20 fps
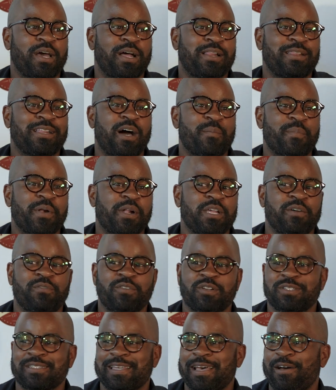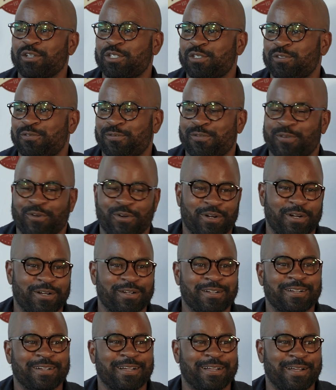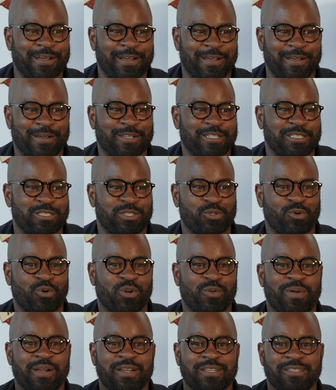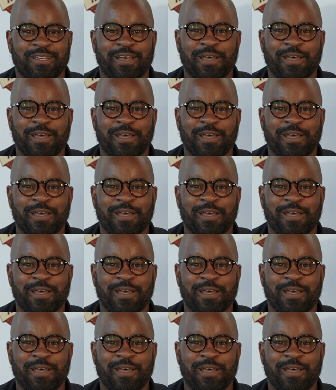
allowed me to live on his couch for a short amount of